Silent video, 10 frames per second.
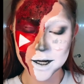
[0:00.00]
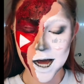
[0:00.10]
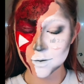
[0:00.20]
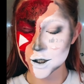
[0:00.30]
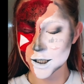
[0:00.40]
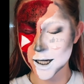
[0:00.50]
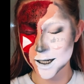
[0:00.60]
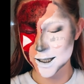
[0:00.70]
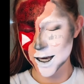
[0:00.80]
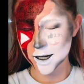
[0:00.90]
But now we just
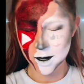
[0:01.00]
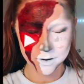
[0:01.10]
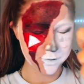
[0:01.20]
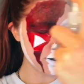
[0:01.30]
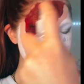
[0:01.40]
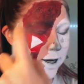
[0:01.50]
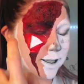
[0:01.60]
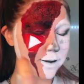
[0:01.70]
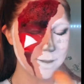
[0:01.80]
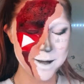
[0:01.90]
gotta take off the
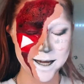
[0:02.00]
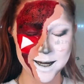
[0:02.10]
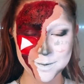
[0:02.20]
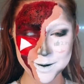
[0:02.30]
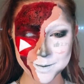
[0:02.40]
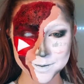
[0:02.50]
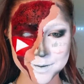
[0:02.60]
rest of the makeup.